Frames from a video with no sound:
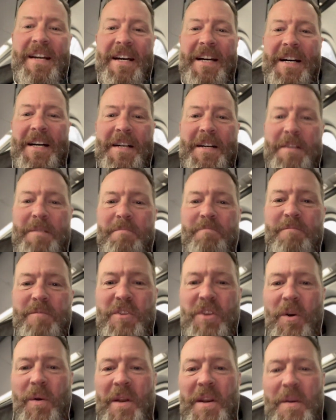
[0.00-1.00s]

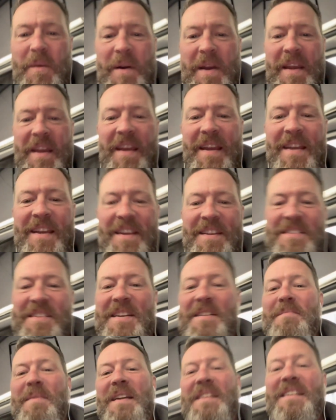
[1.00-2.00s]
So anyway, he's
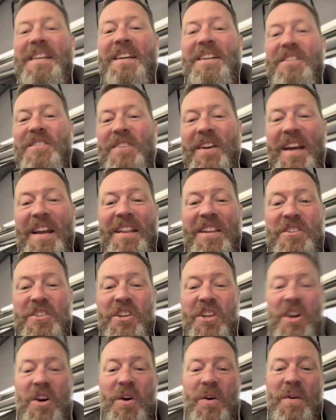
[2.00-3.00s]
gonna need my ticket, so I gotta let
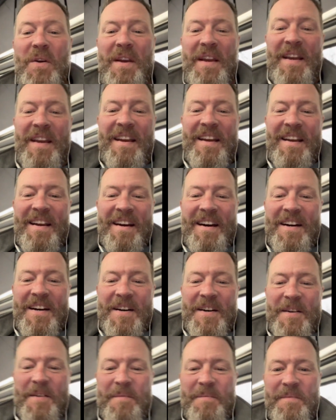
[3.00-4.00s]
you go.
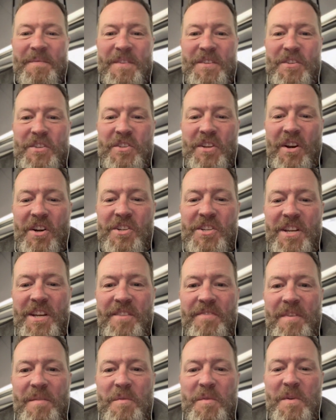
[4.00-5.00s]
This is
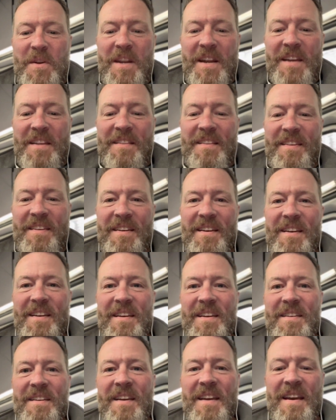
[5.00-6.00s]
RJ, February 9th,
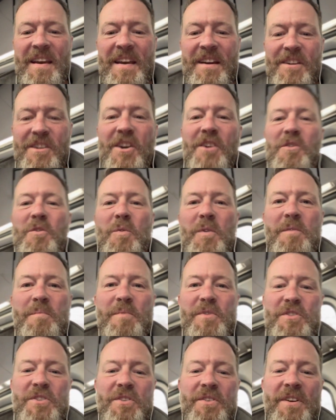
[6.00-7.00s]
Kirkwood,
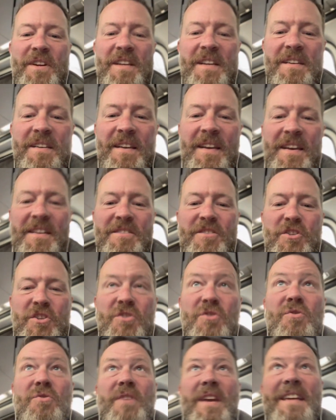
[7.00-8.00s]
Missouri, heading
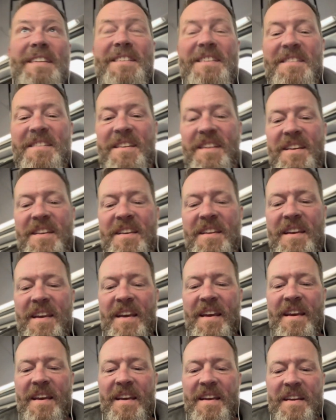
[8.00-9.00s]
to Kansas City.
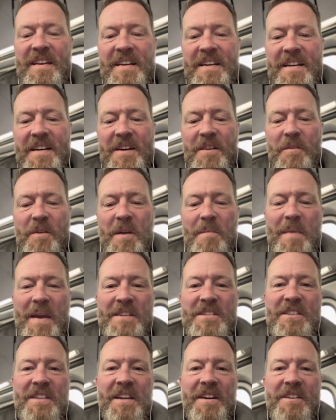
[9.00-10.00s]
We'll come
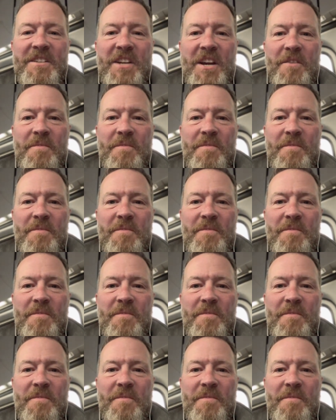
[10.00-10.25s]
at you later. Ciao.